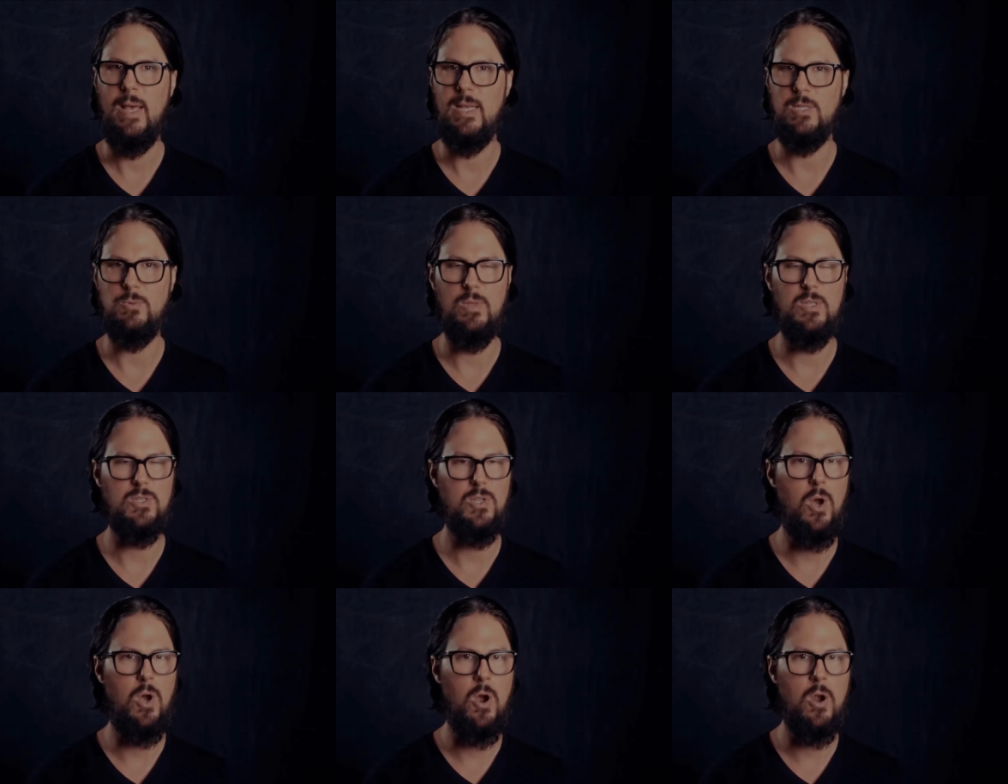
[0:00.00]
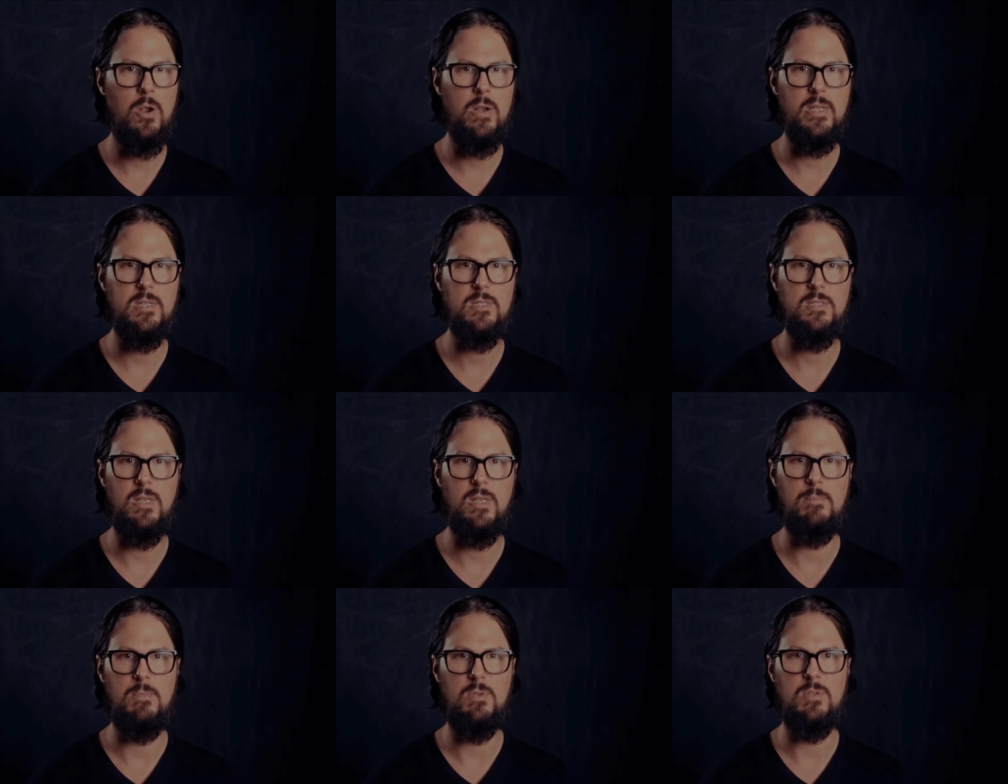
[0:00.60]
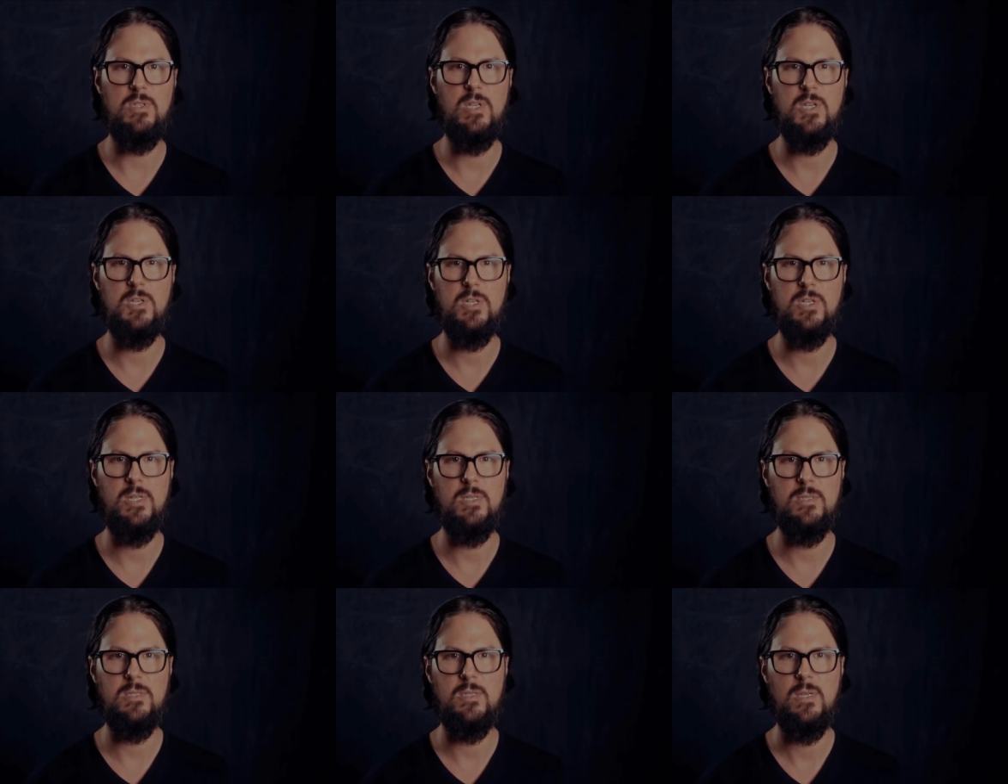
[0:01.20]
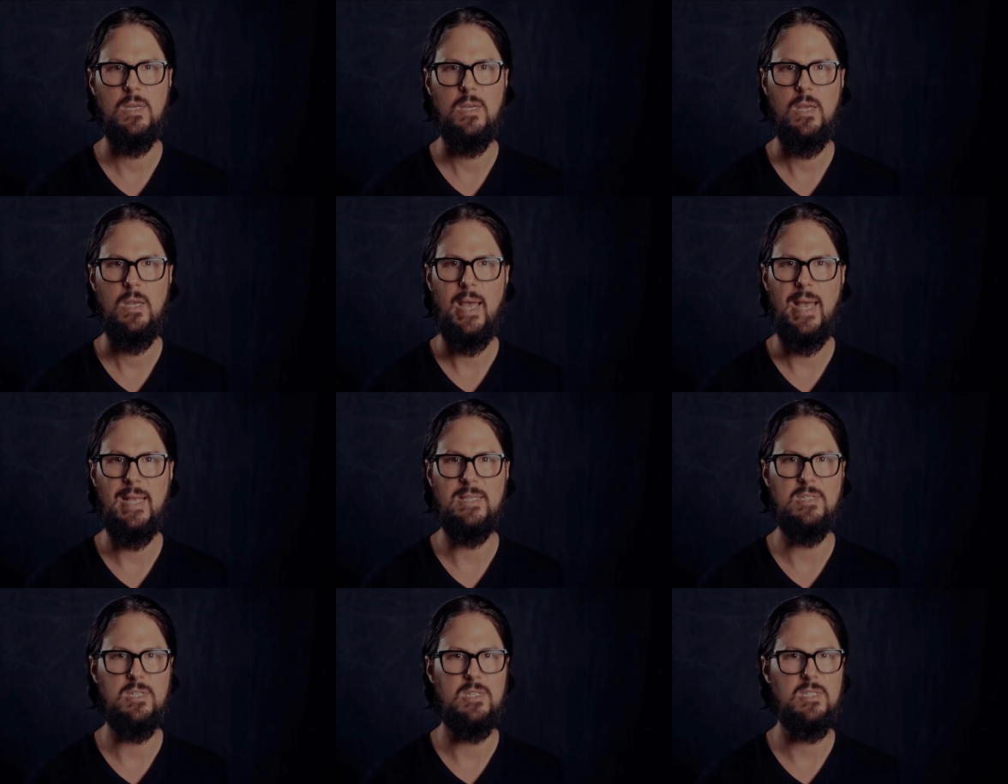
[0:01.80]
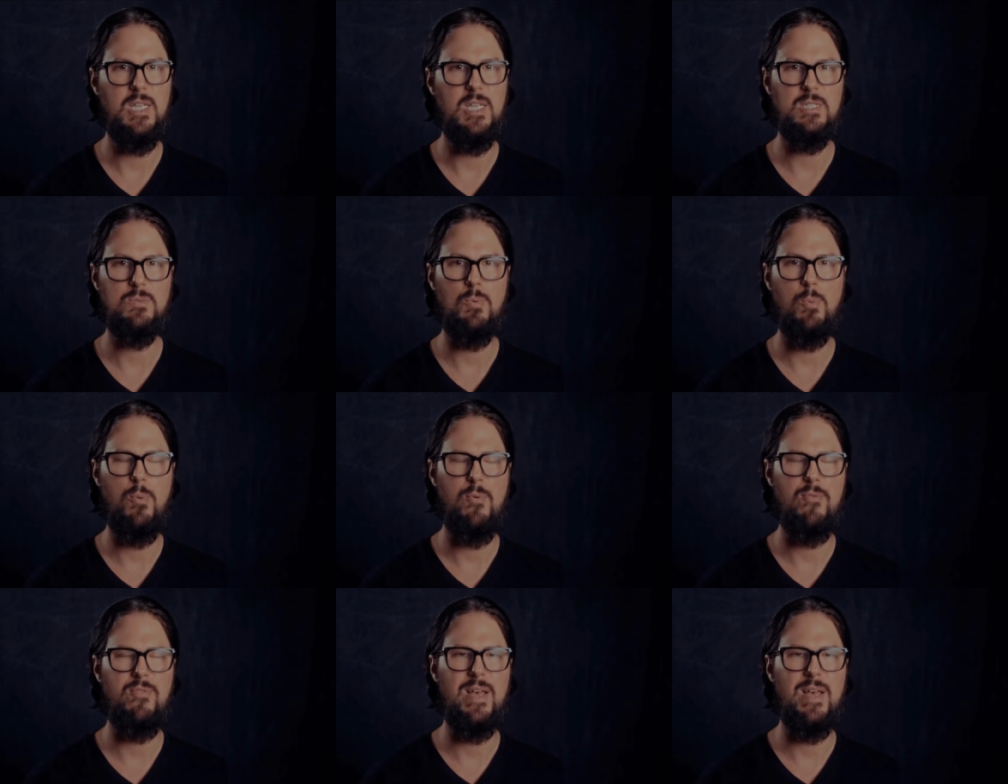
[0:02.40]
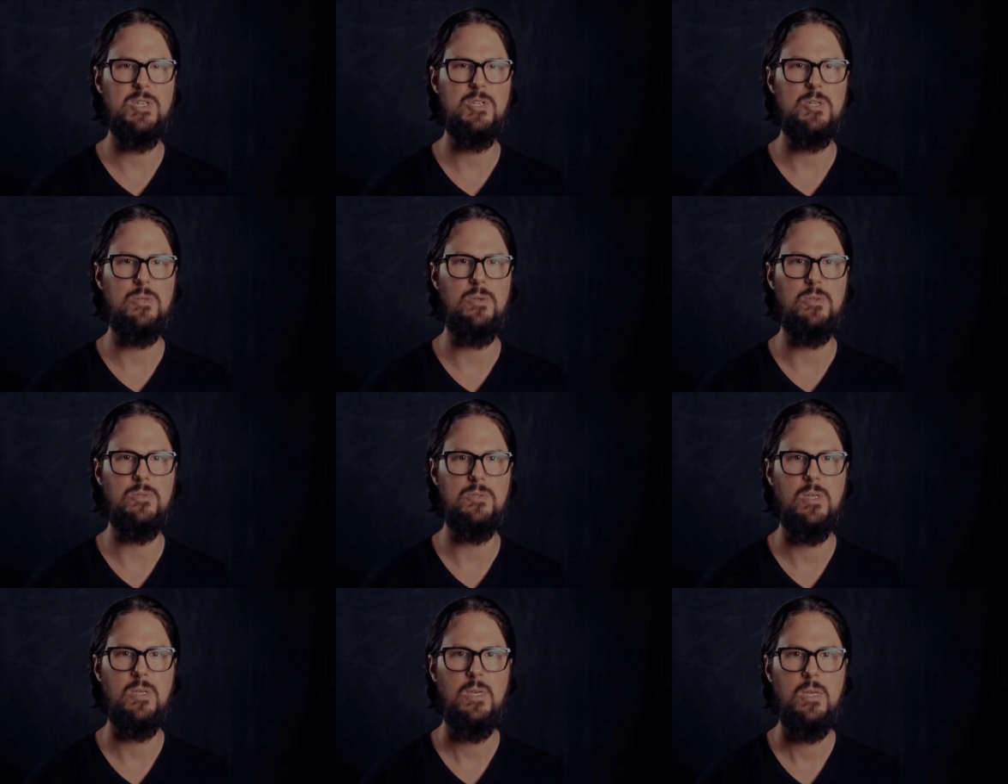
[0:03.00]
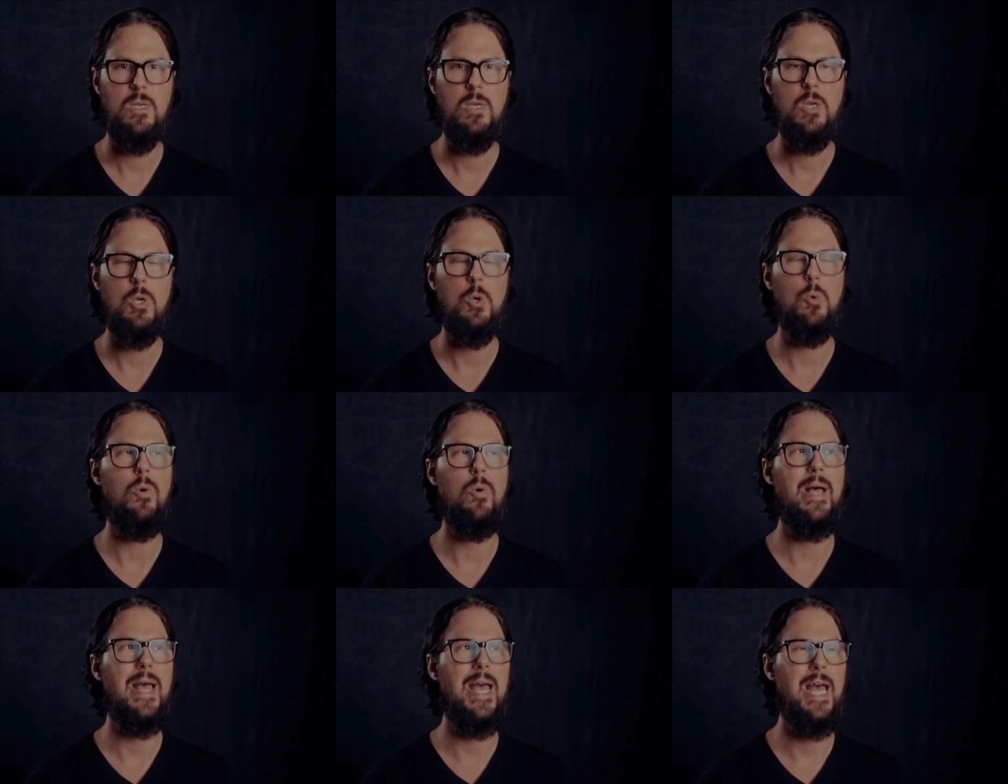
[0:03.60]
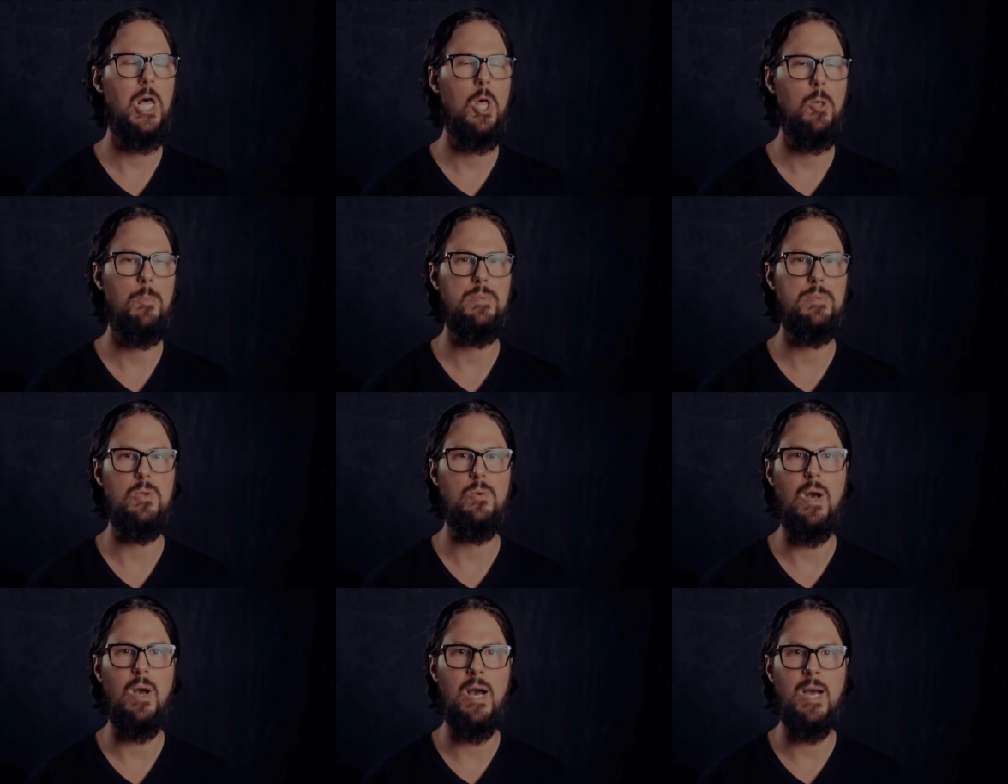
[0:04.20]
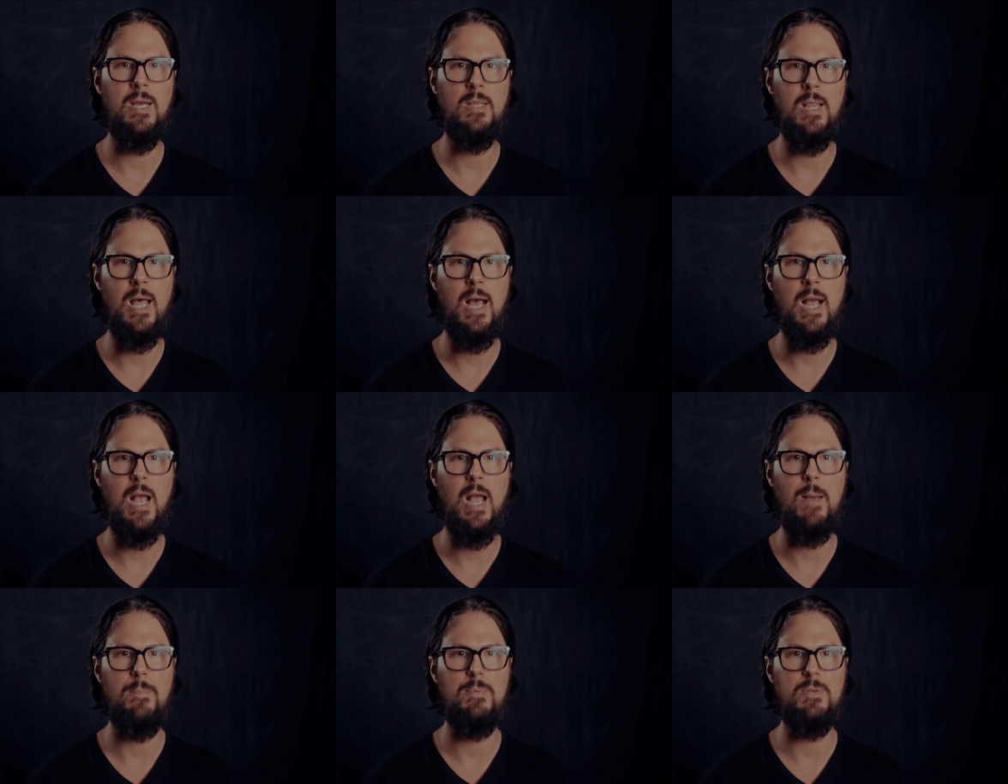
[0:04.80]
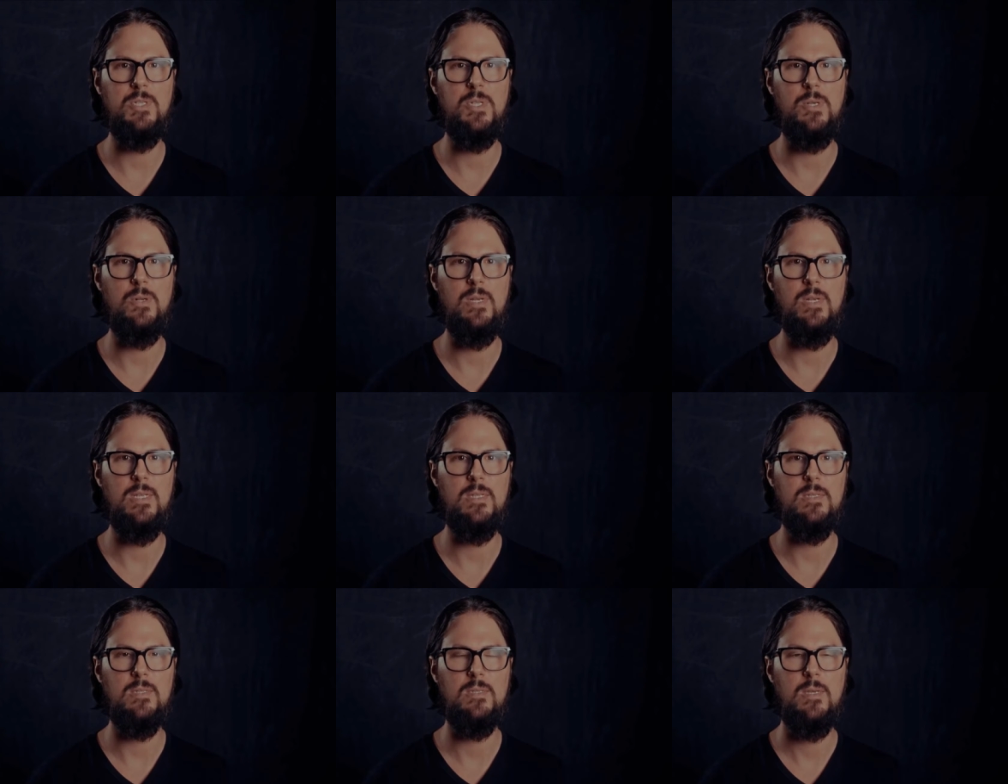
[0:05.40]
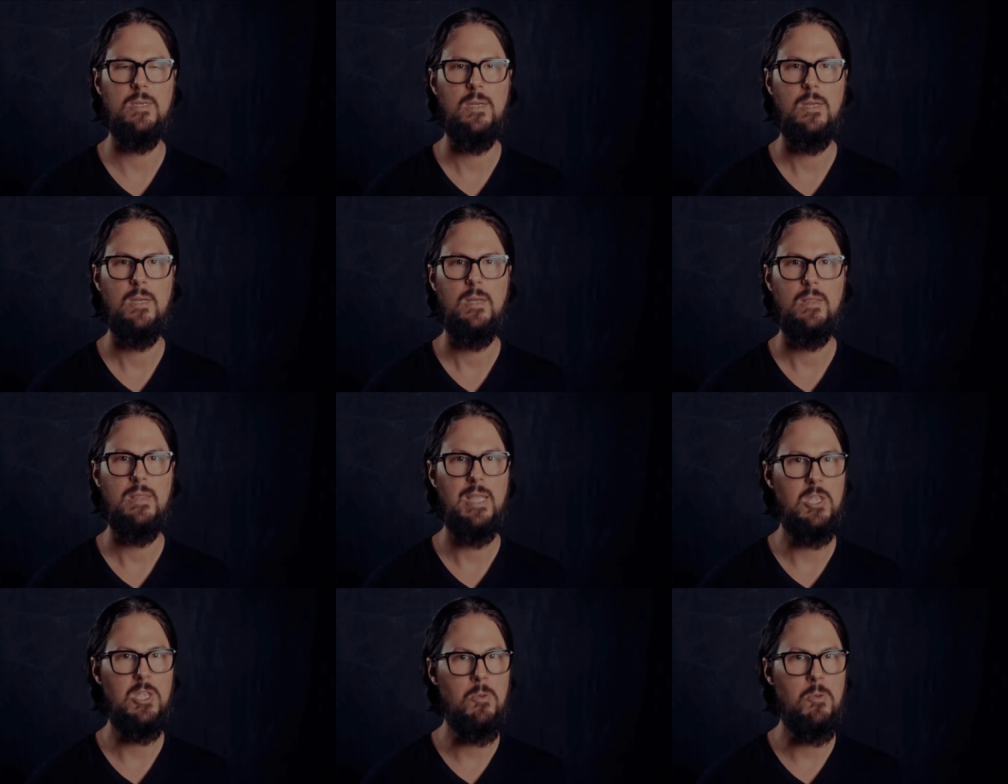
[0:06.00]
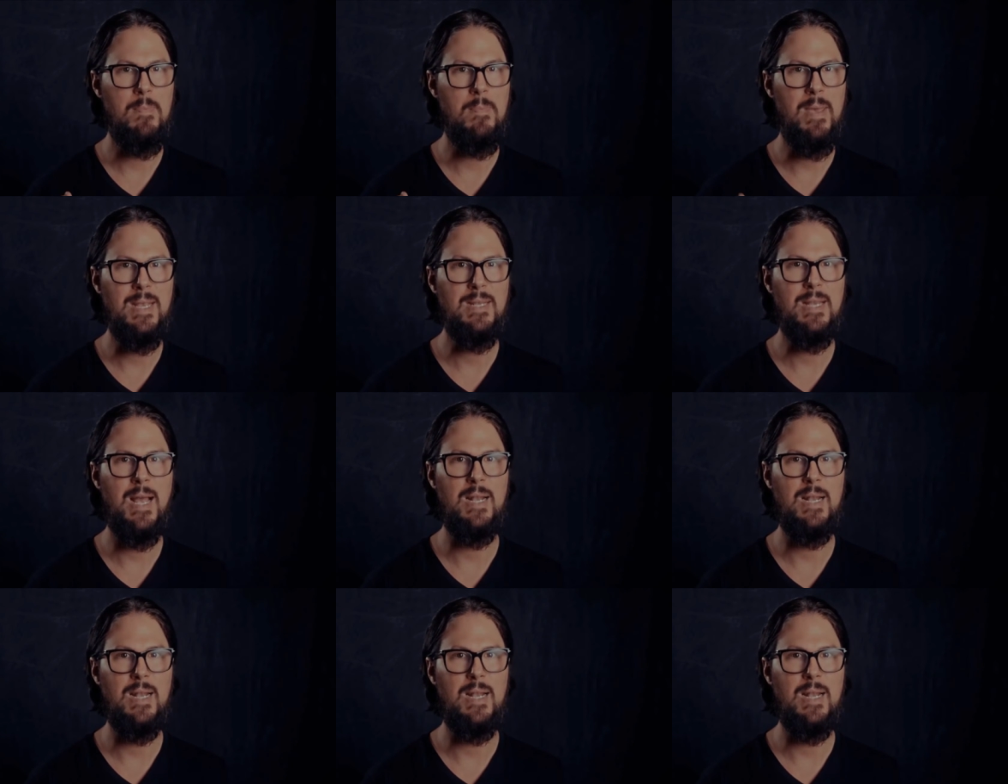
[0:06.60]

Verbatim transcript: as well as artists and musicians and successful professionals who will help you unlock opportunities that you may